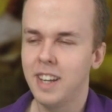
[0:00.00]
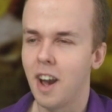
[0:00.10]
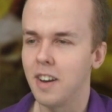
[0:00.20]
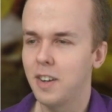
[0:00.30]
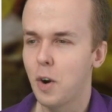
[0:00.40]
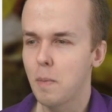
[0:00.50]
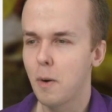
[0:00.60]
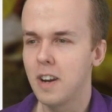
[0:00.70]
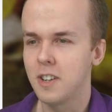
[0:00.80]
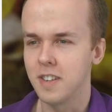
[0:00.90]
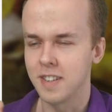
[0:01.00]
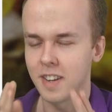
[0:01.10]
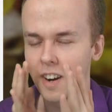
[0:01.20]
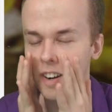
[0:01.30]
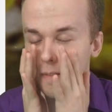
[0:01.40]
God,
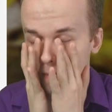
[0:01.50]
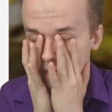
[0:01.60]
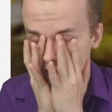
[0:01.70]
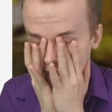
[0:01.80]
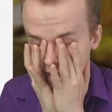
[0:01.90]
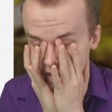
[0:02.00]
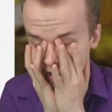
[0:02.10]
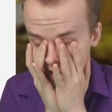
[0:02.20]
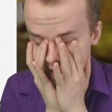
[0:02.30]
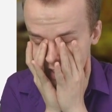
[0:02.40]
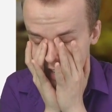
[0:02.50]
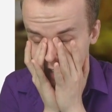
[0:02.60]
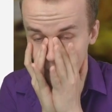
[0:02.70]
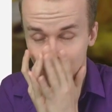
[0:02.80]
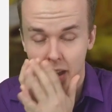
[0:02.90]
corporations are a
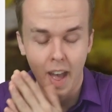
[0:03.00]
thing.